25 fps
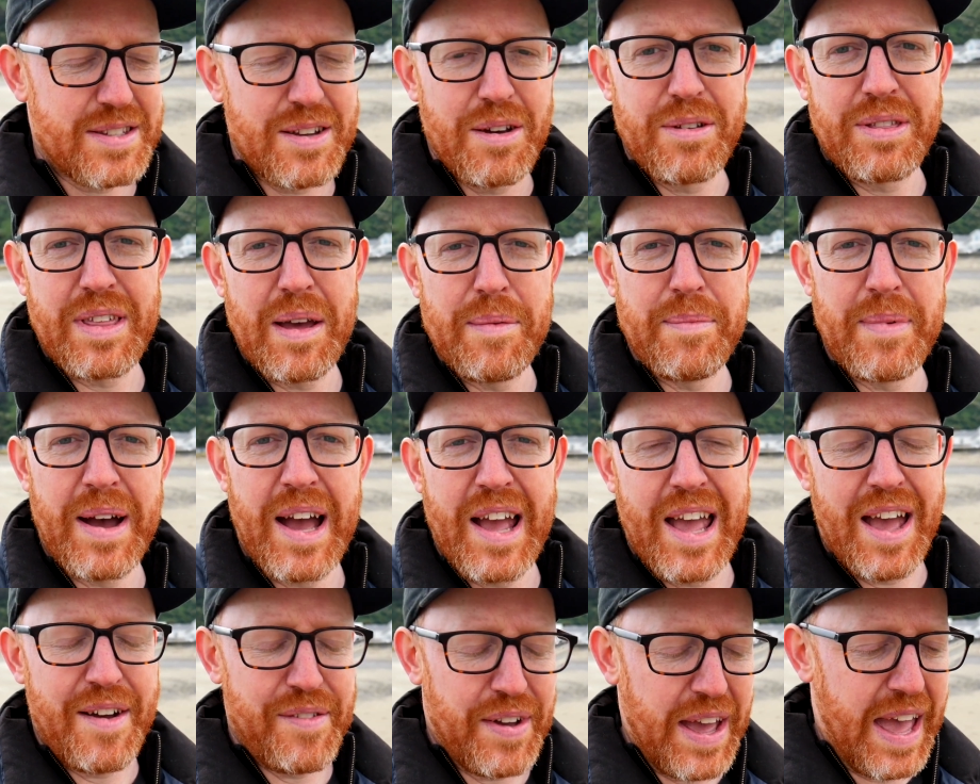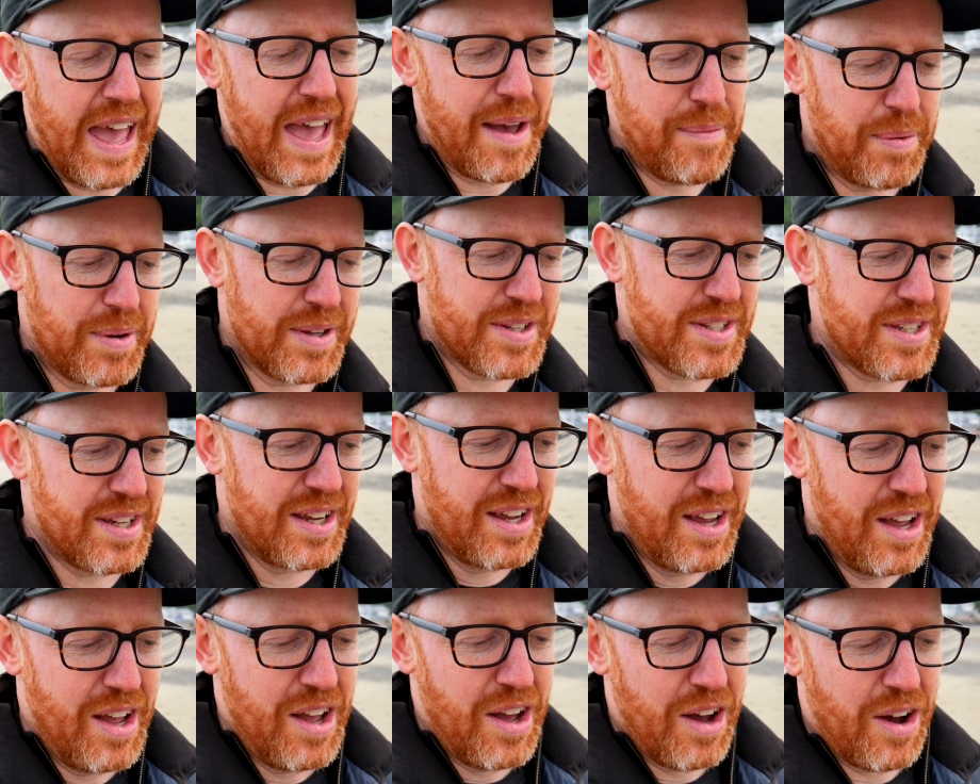So they may have a habit
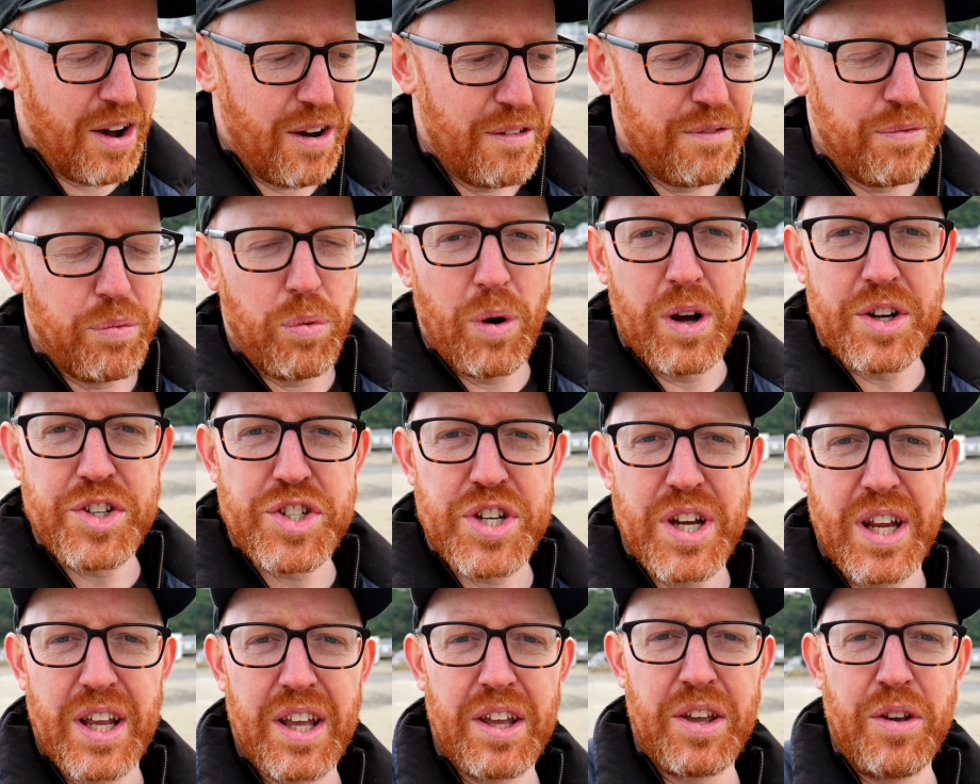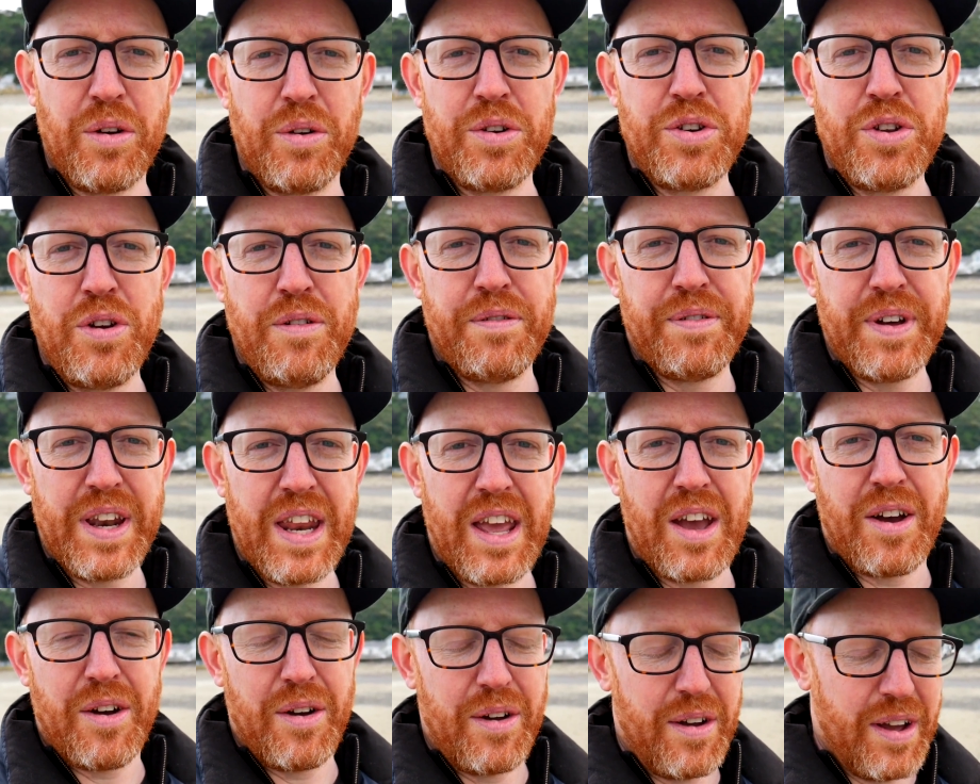of watching your new
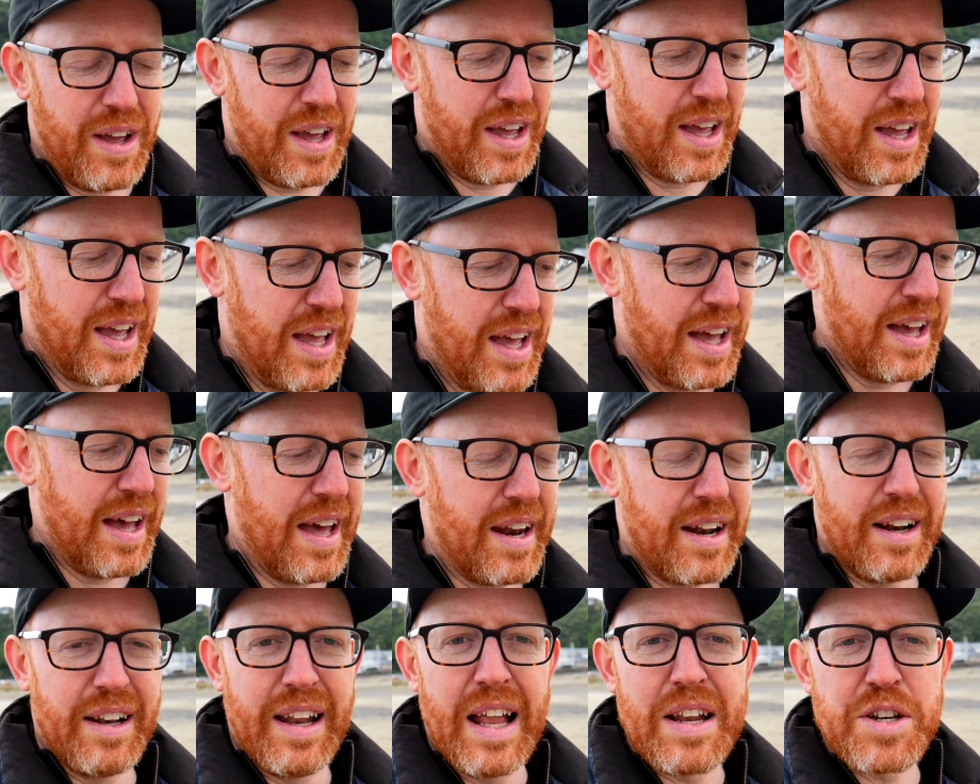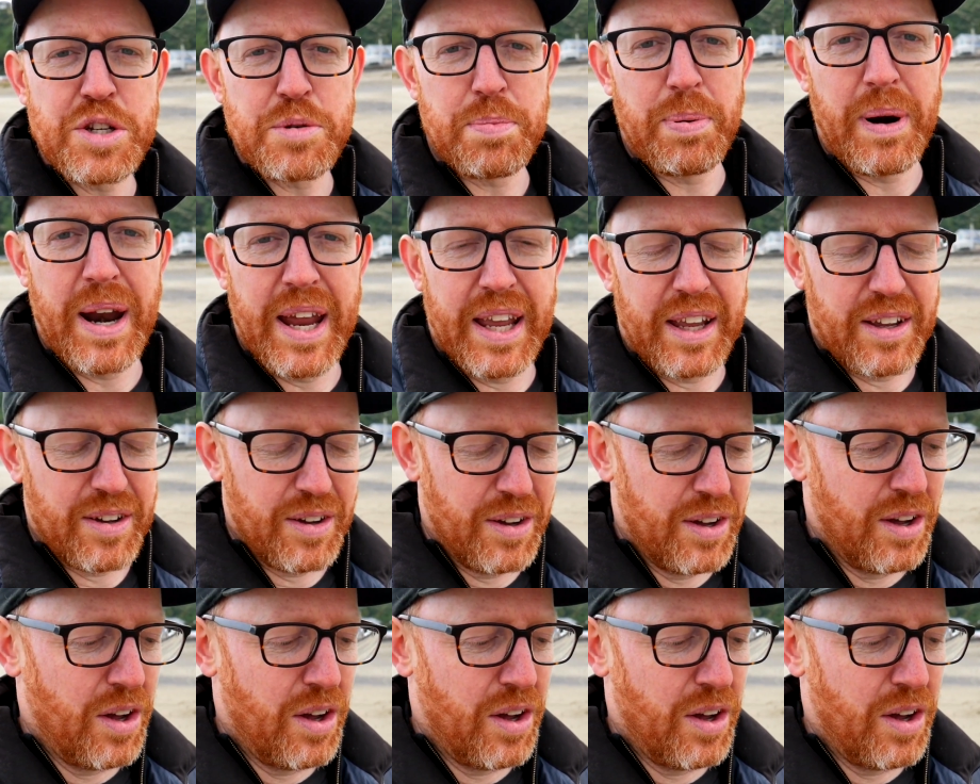video at a lunch break